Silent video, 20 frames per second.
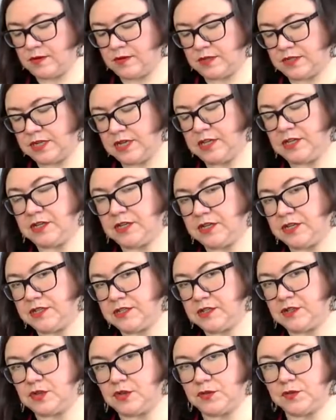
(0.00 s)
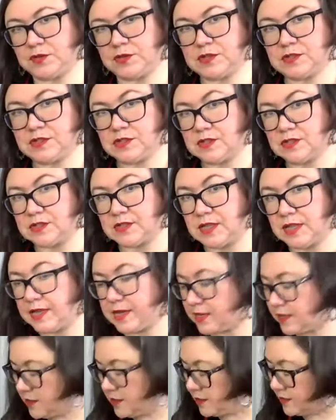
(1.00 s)
delicate surfaces
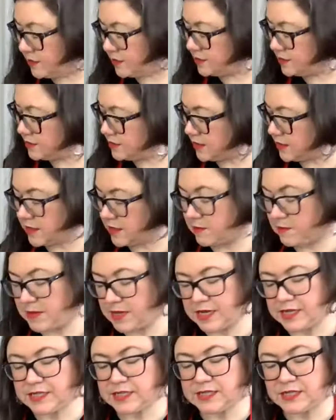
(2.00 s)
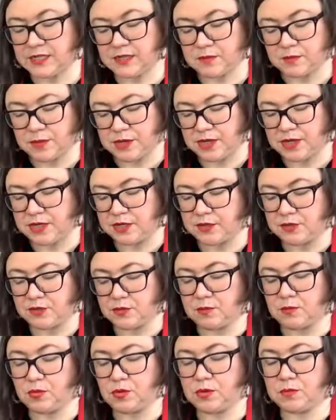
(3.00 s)
like this, like a magazine page or a
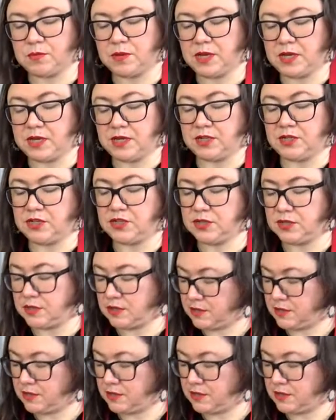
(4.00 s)
book page.